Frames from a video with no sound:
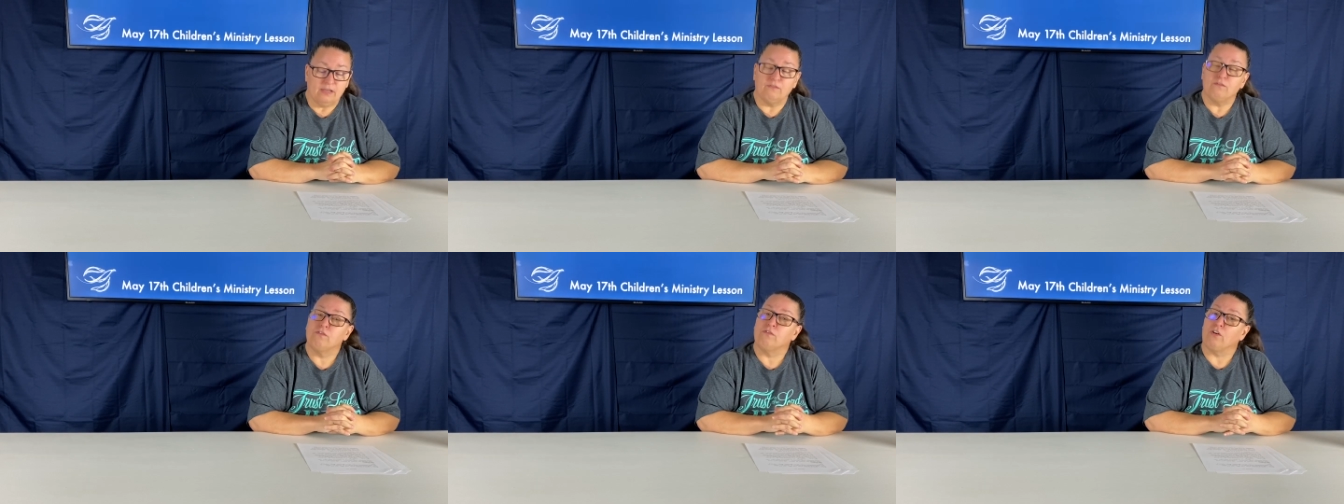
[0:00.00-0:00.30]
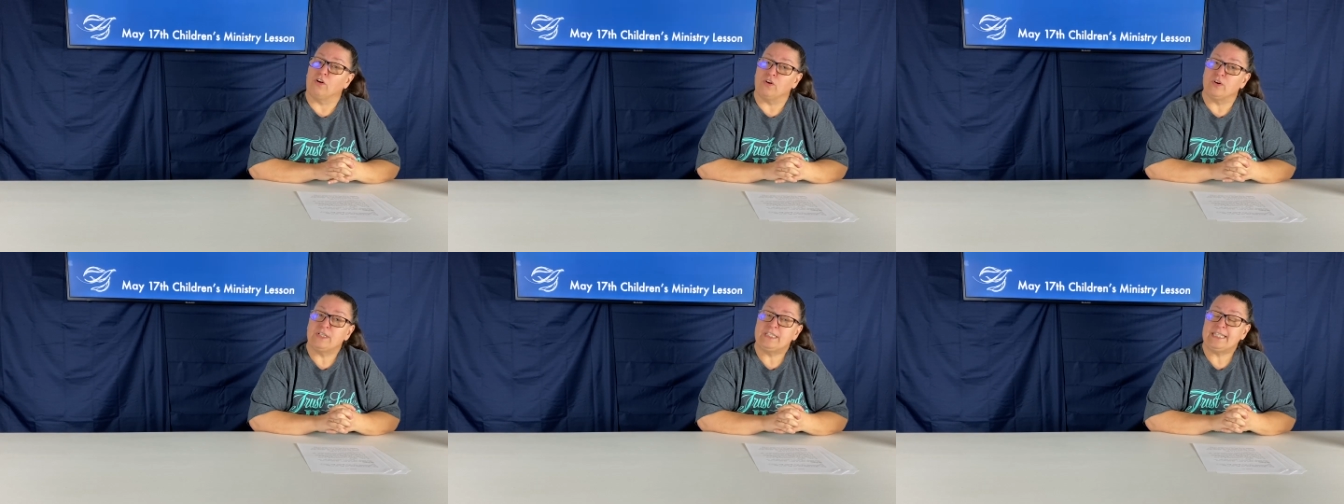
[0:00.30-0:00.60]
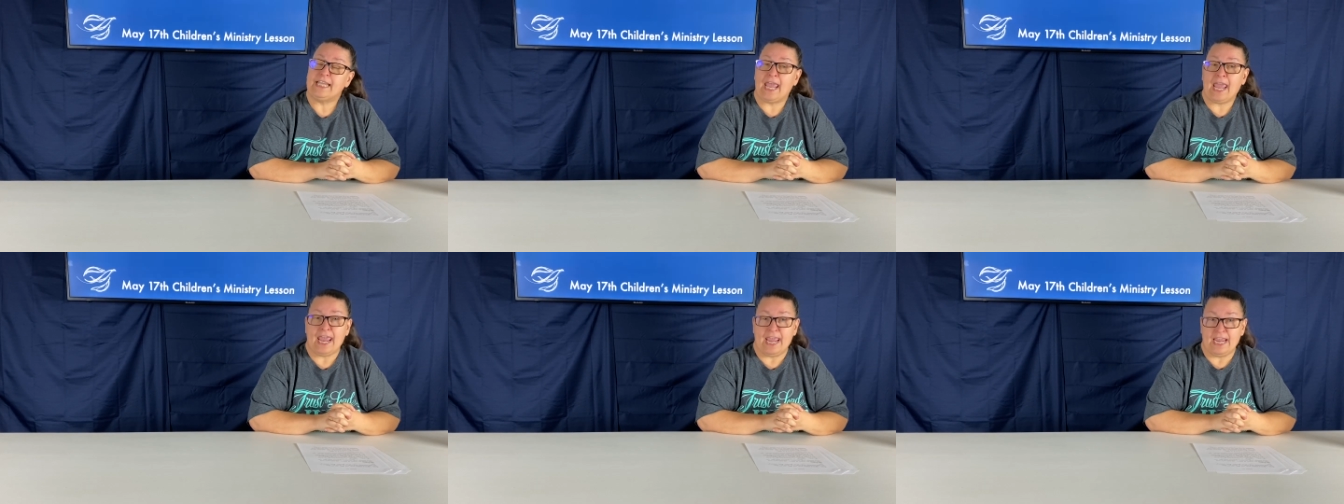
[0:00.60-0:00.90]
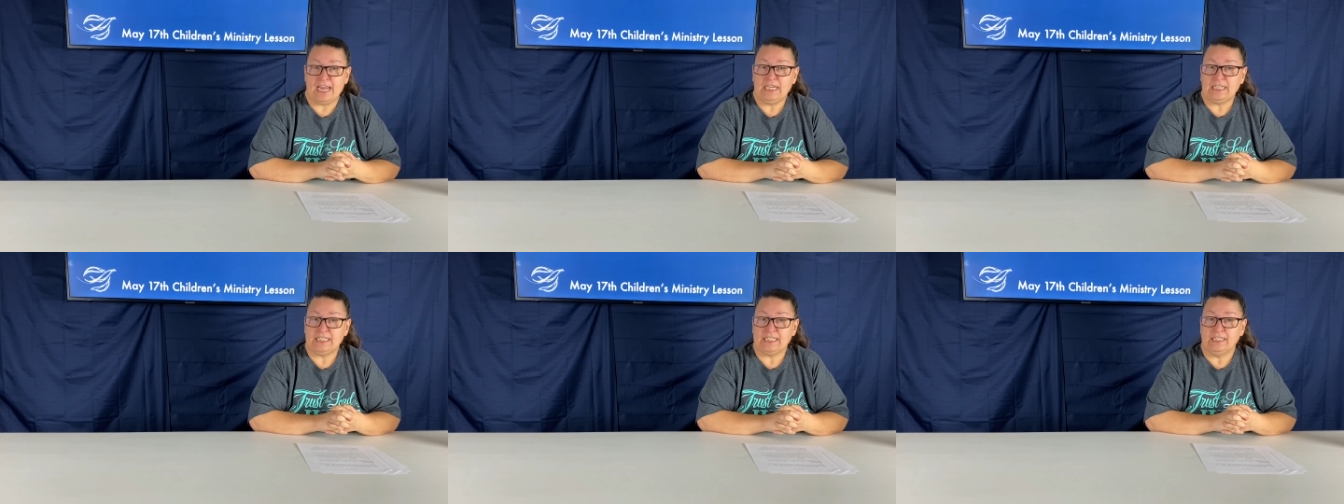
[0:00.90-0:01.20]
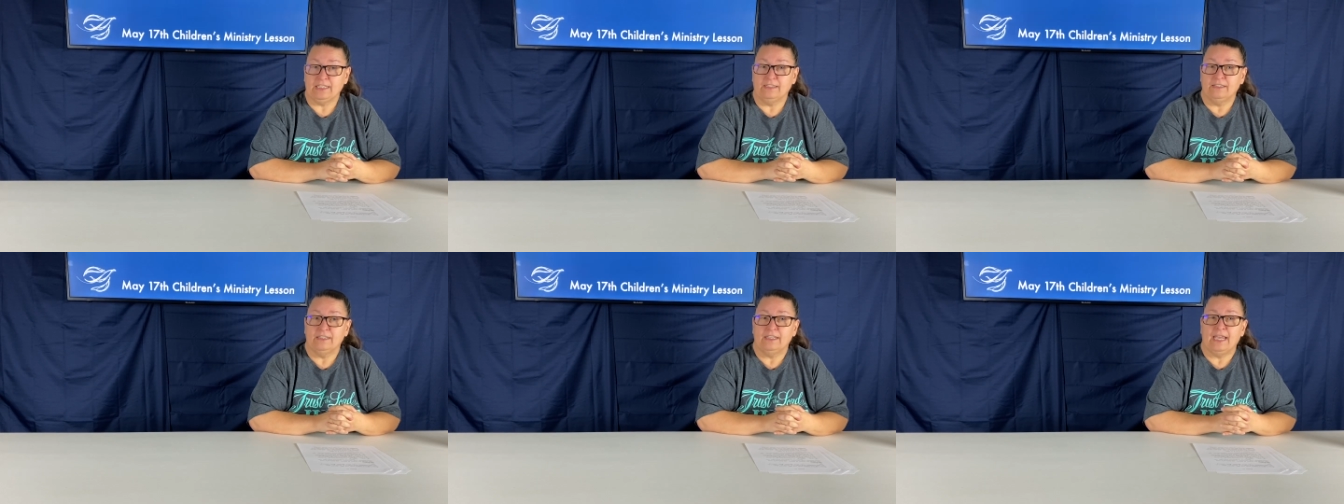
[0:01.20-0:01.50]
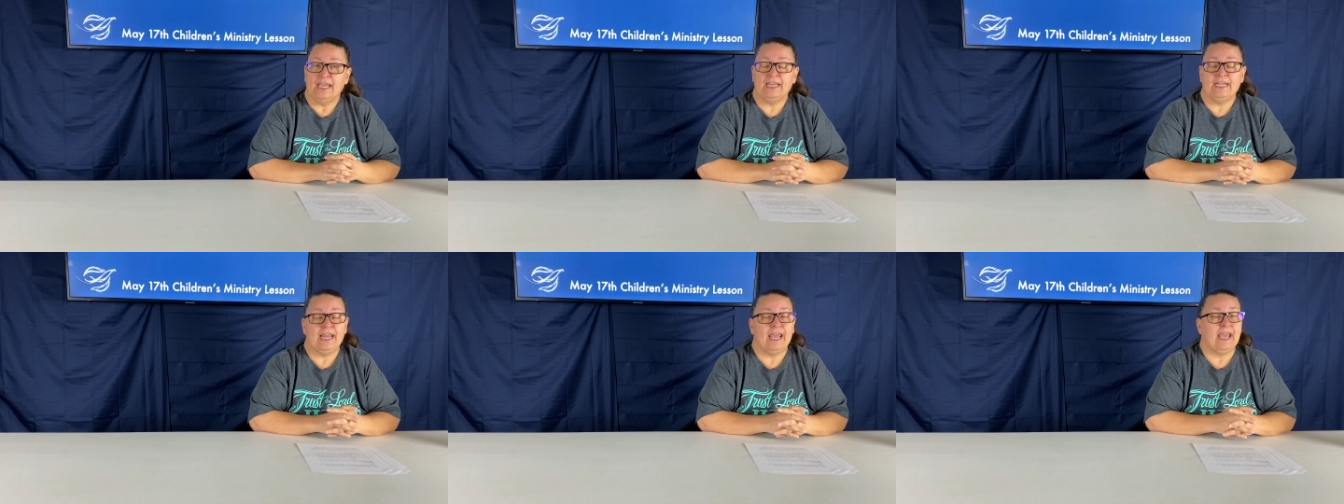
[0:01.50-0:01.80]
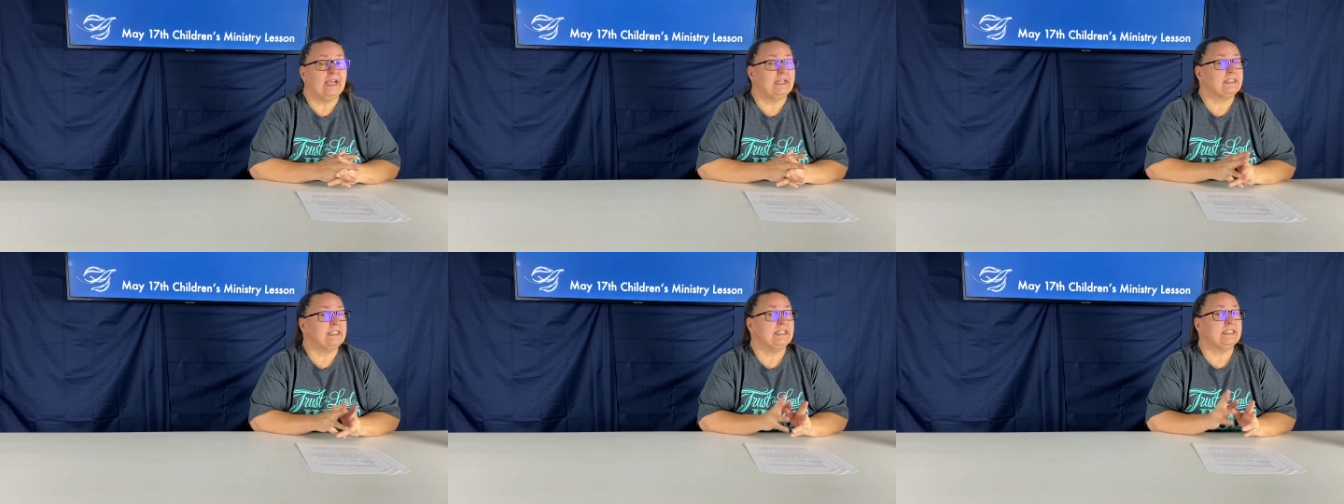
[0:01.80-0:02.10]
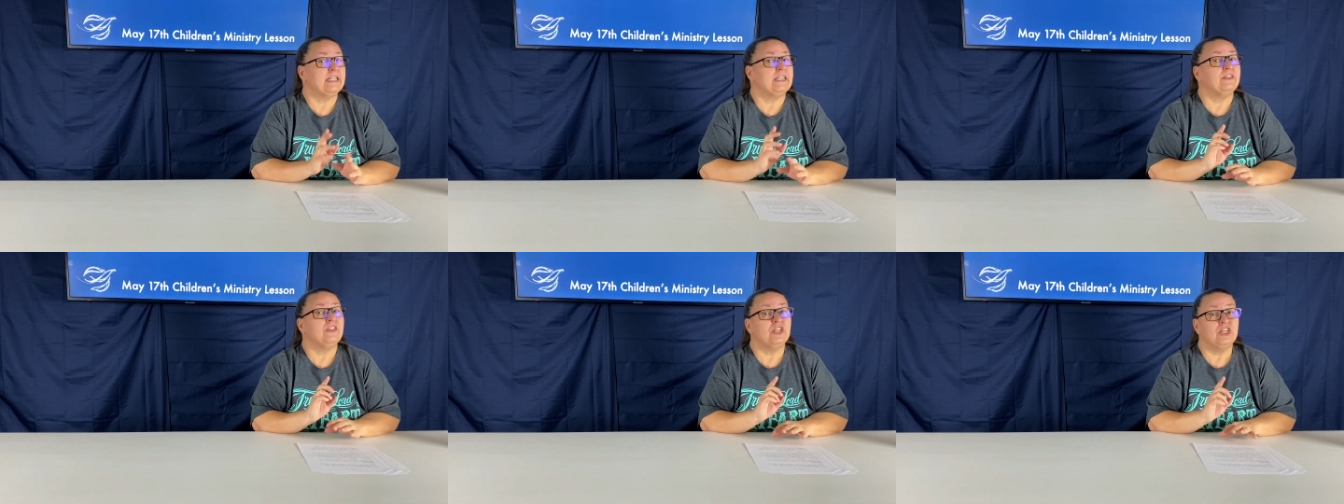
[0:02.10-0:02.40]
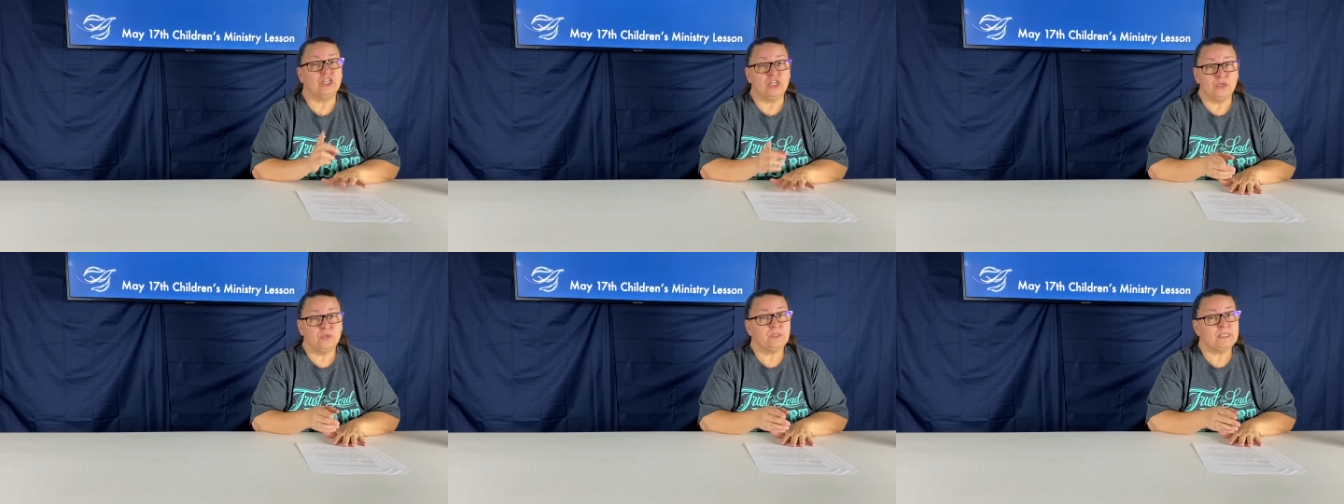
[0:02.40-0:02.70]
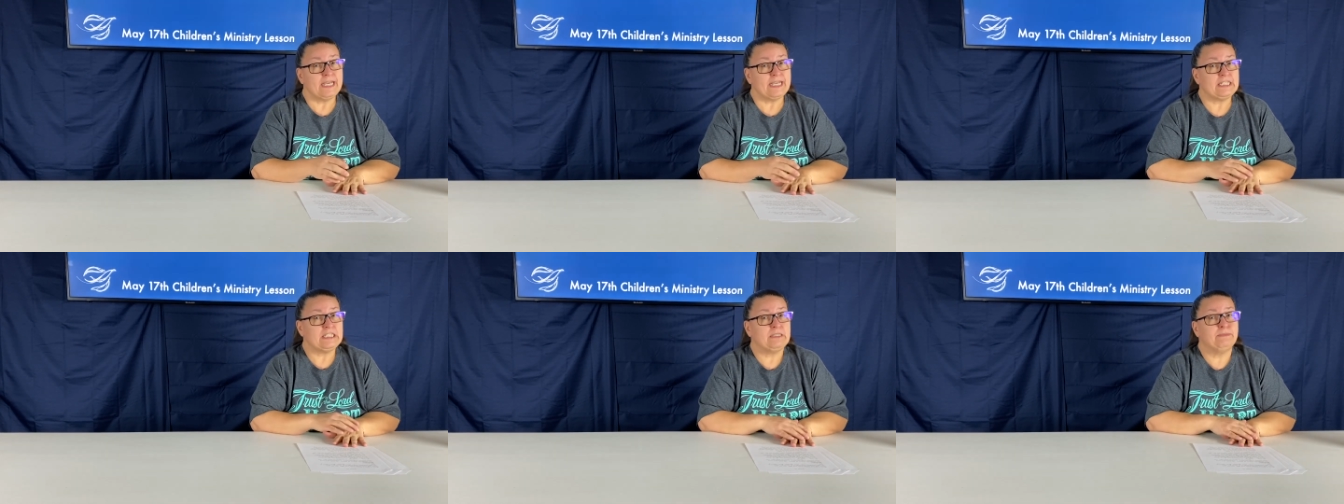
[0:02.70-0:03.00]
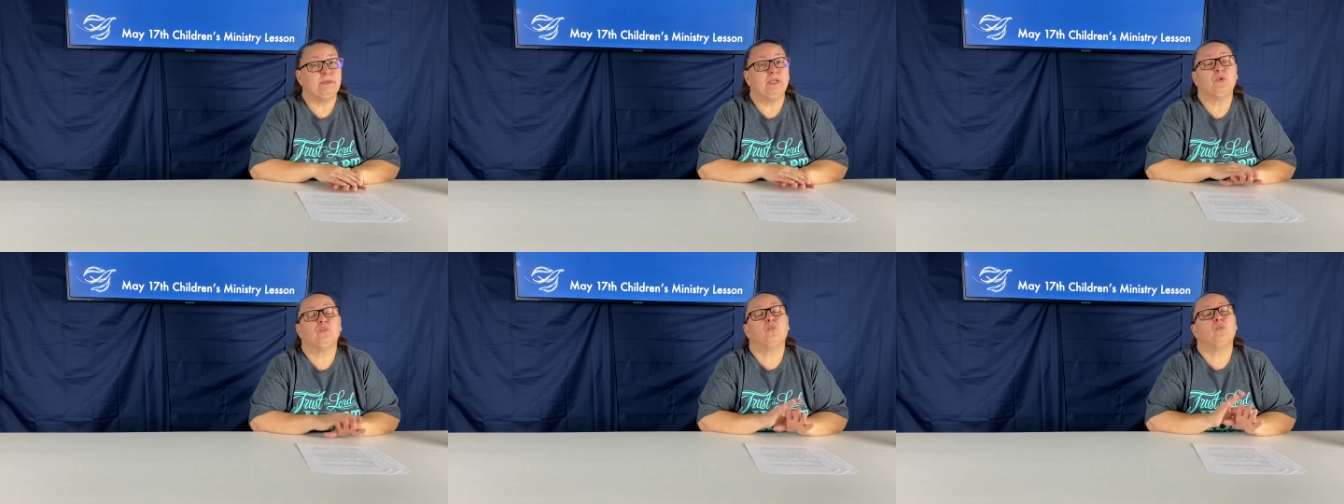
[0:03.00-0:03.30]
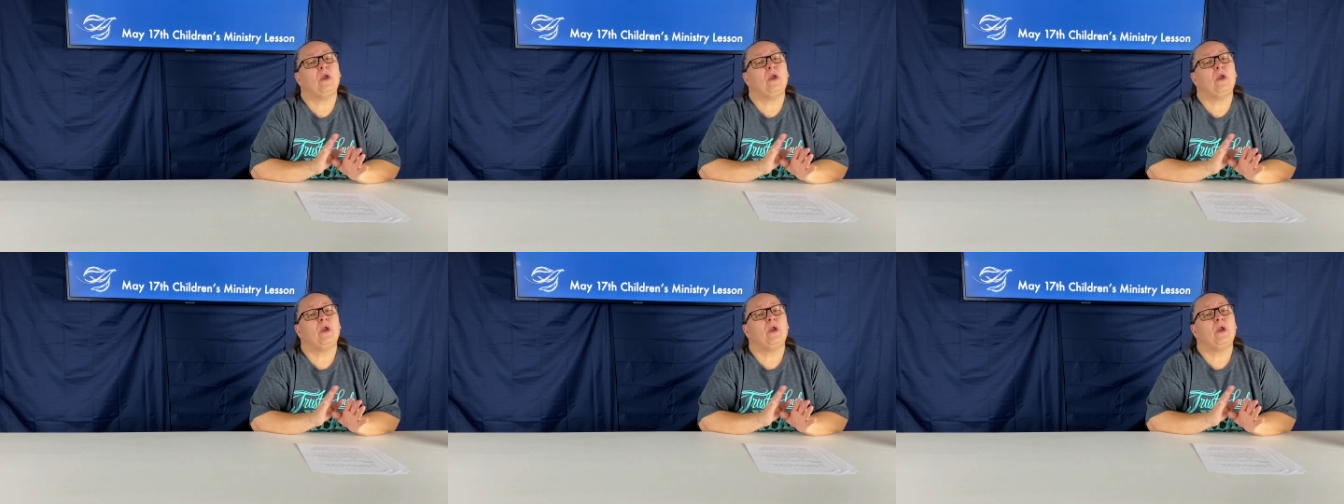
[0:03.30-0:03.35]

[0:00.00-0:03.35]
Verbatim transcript: verse 8, and Acts is in the New Testament